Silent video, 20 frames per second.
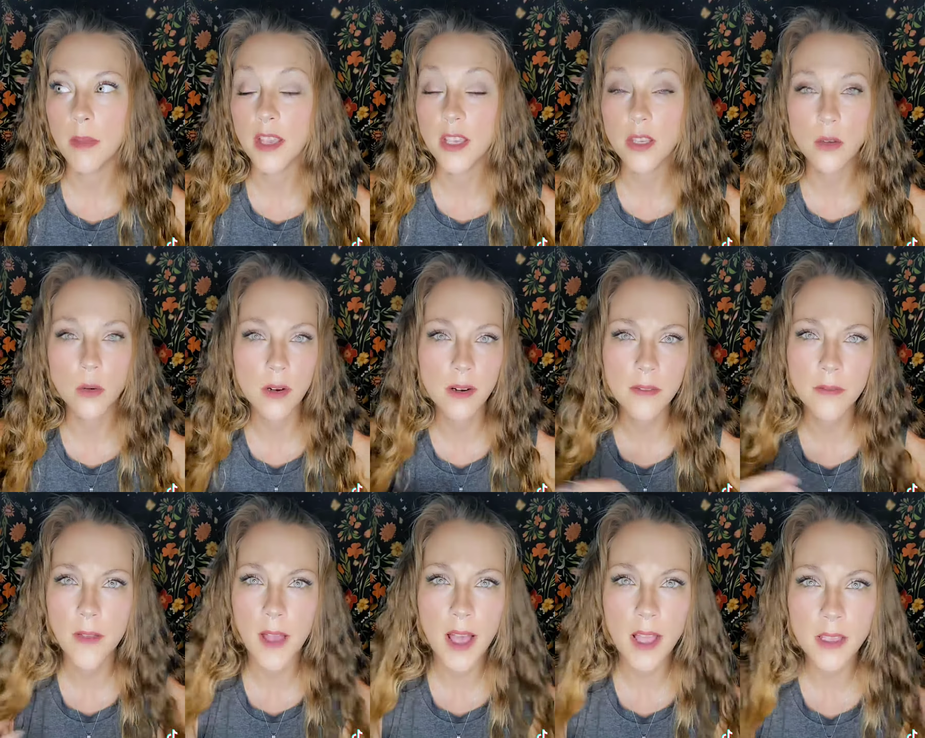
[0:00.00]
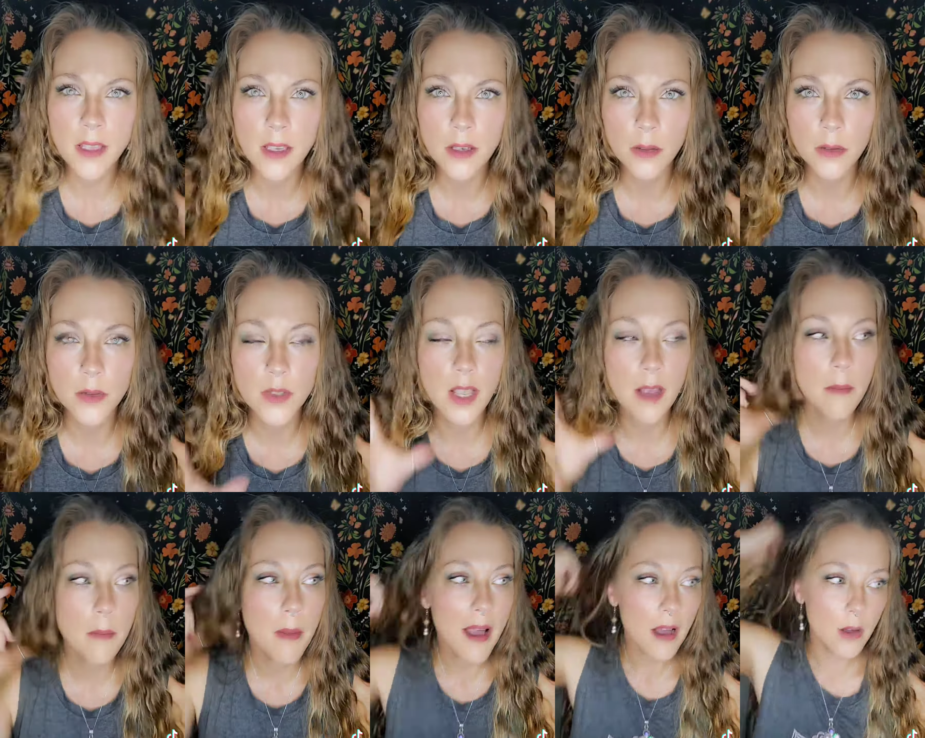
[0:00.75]
your values,
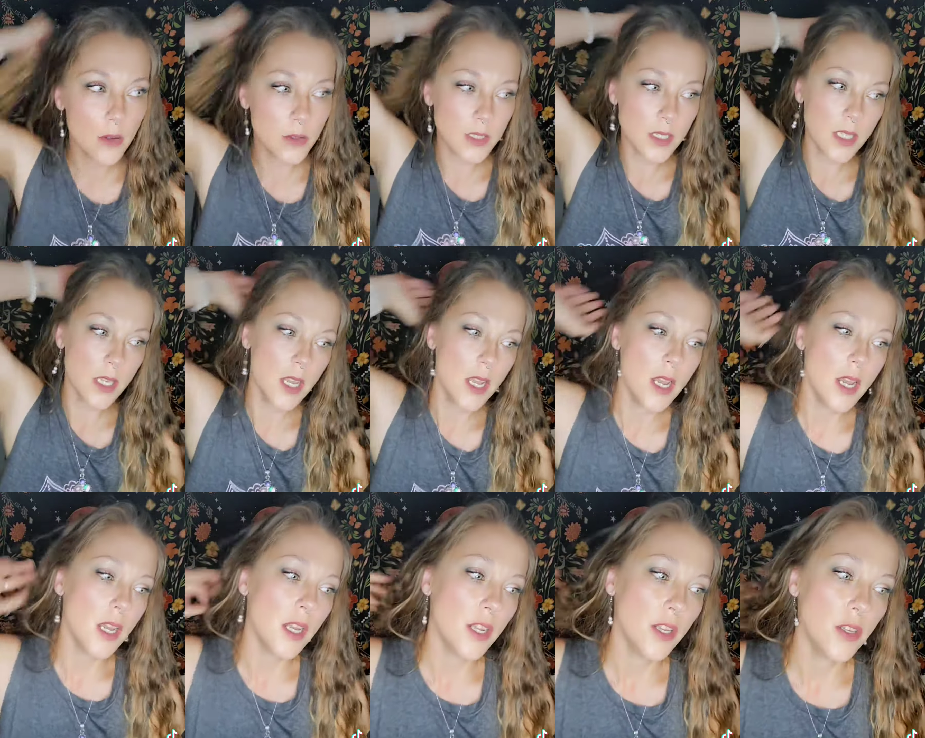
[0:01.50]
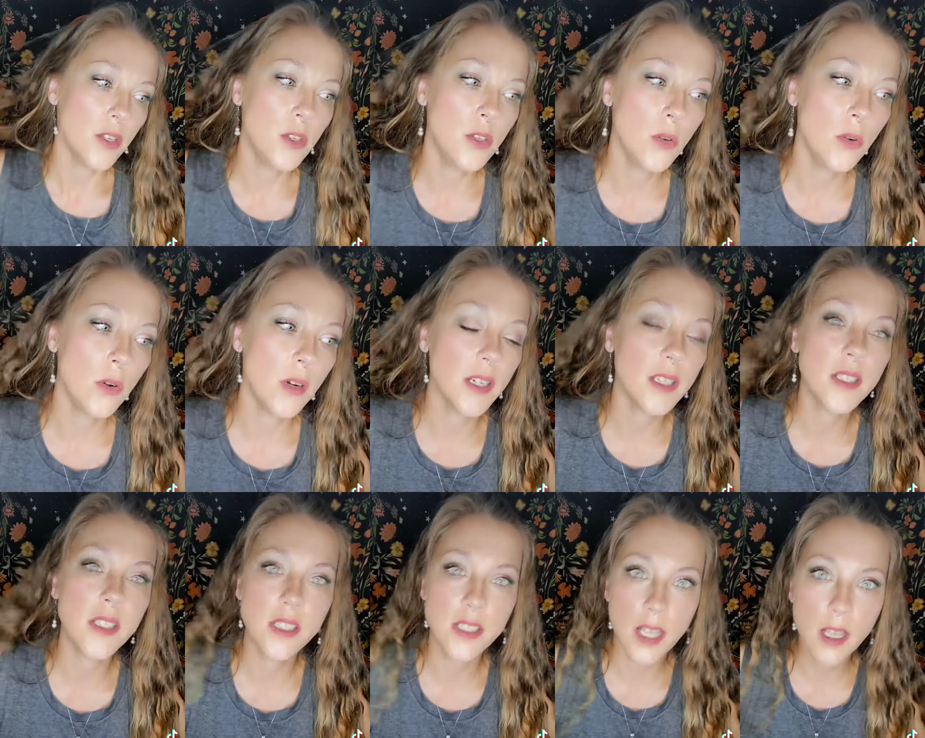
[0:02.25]
about
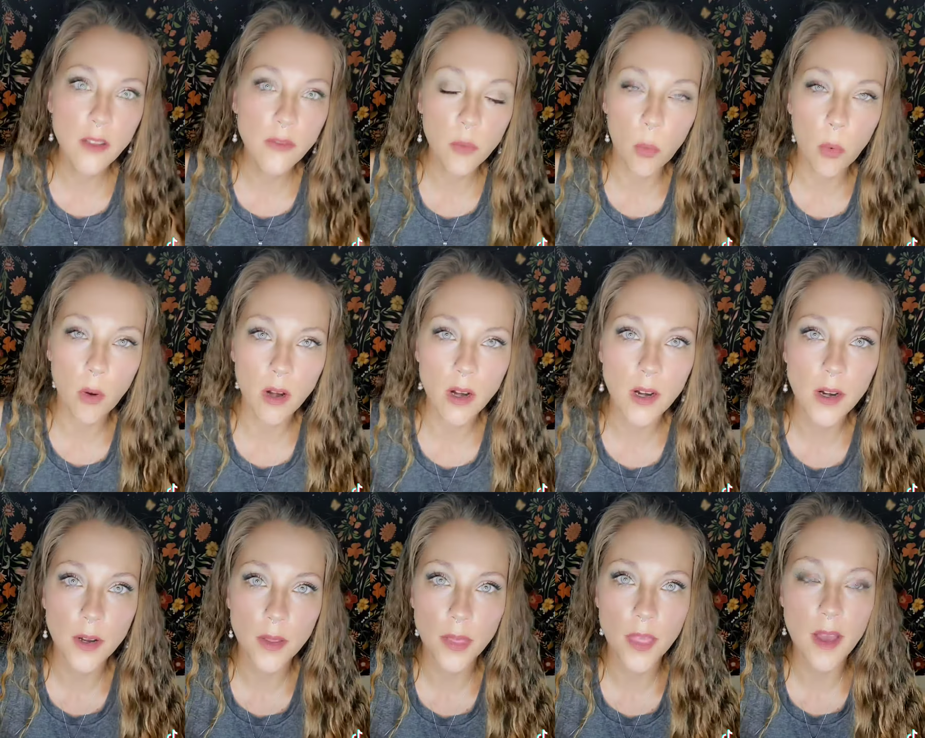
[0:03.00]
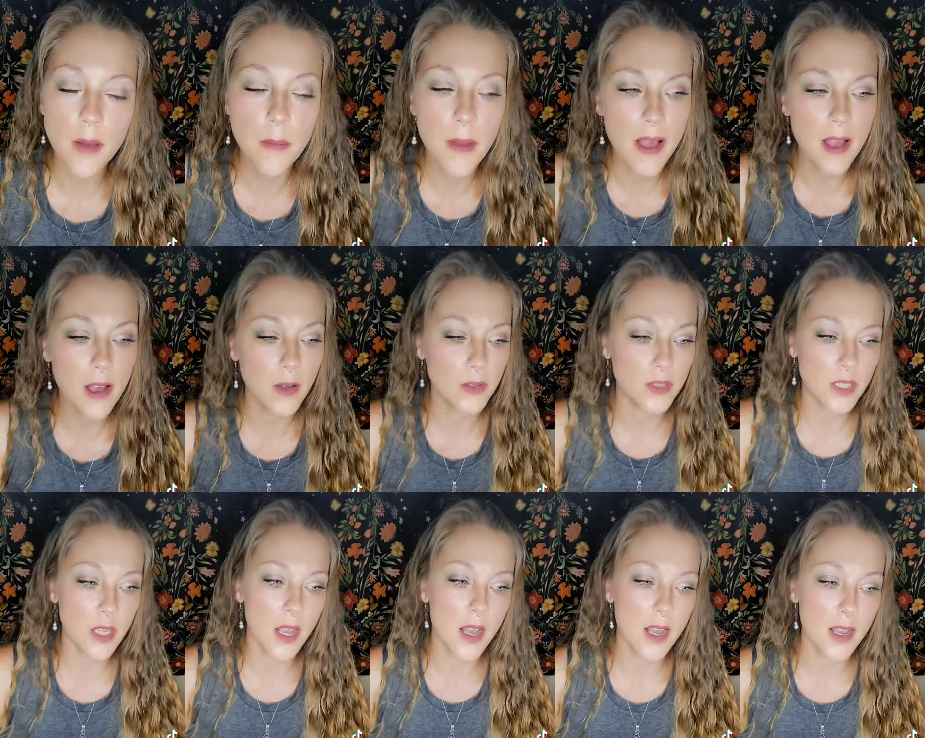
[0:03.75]
your self-worth,
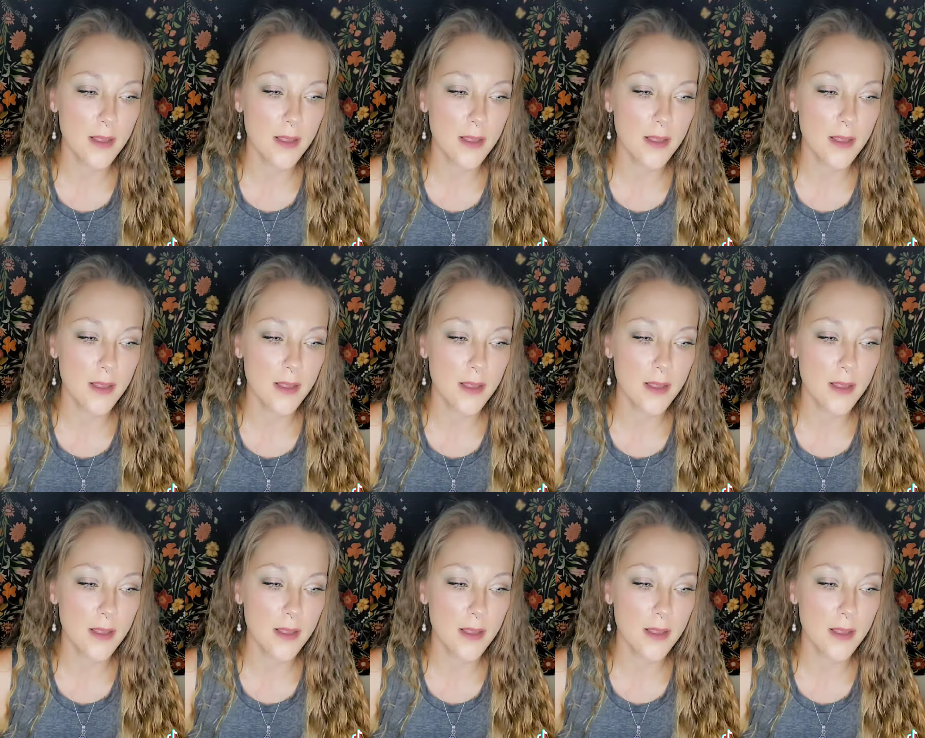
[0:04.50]
about